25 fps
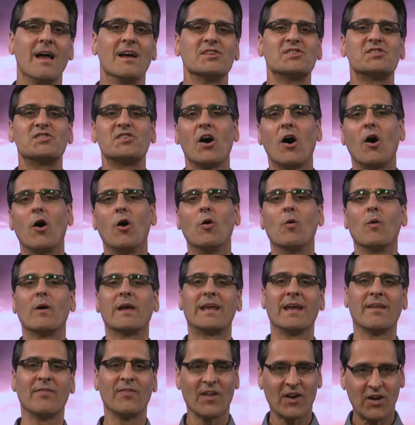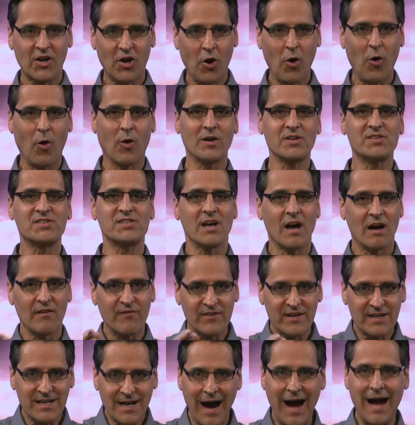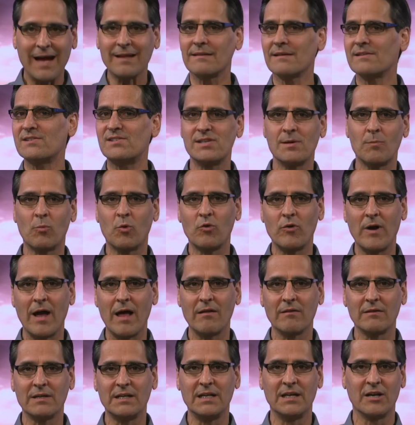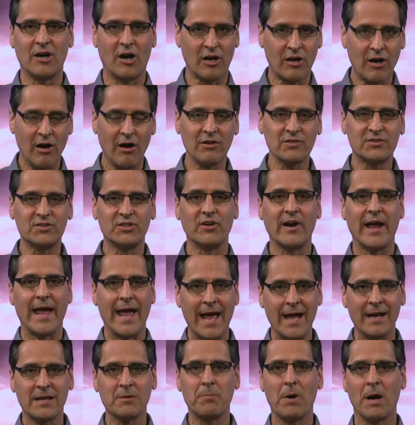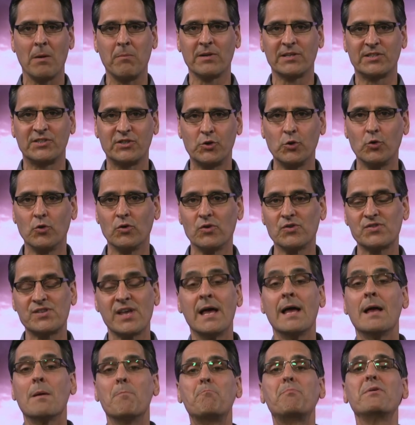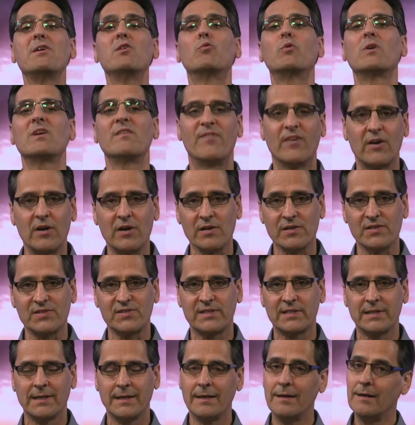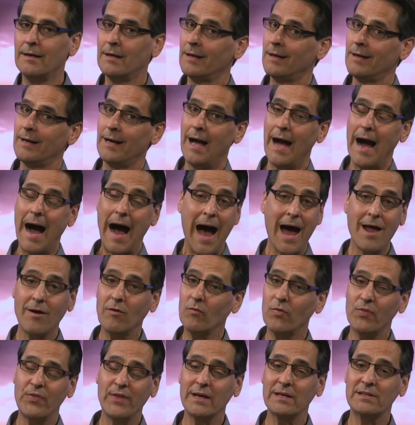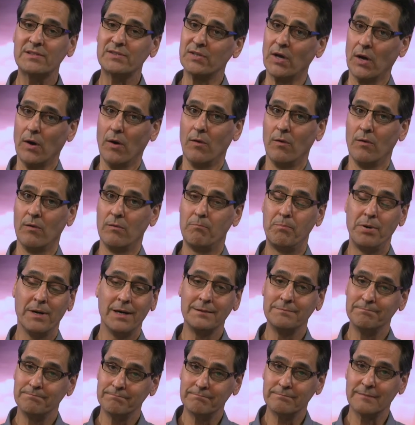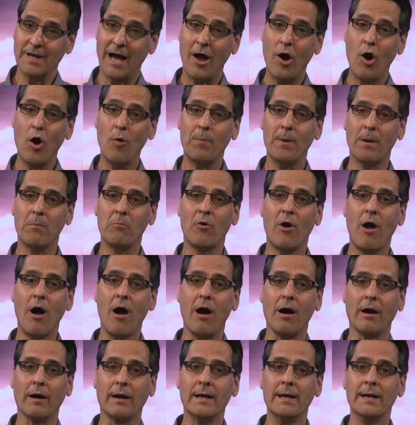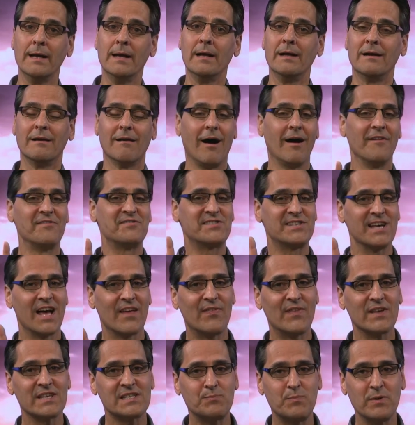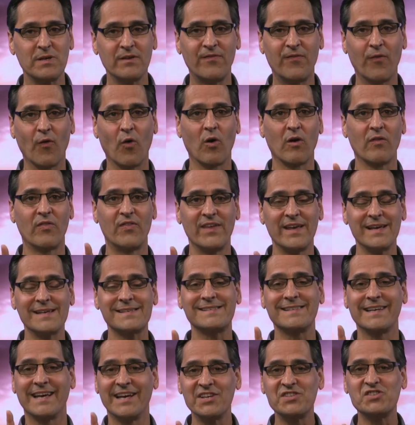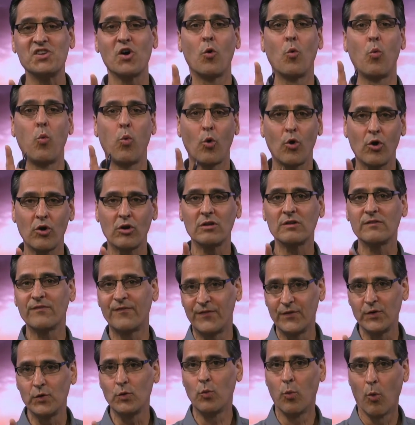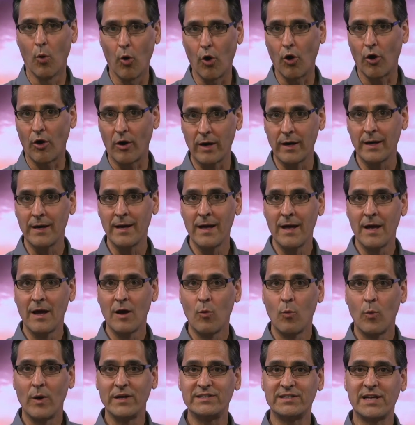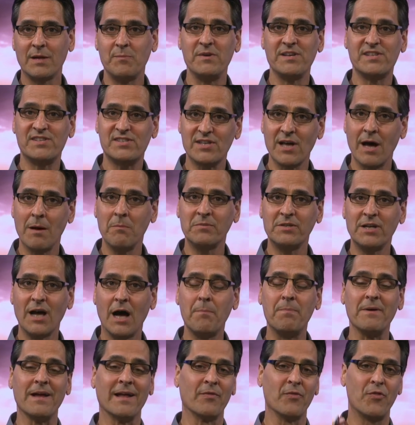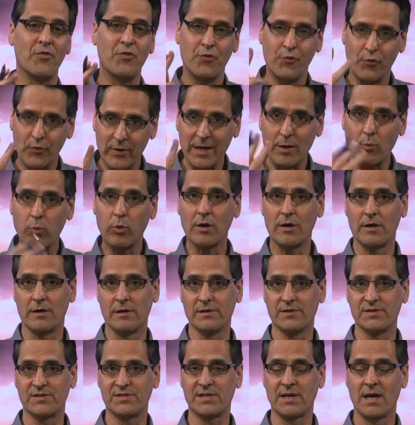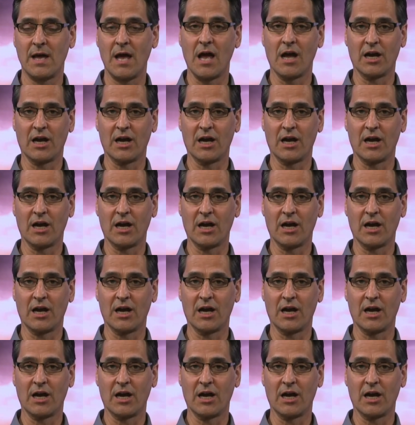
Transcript: So, can the course of godless immorality in our culture and public schools be reversed? I don't think so, but I hope I'm wrong. Now, I've said this before this is a worldview war, which can be summed up in three words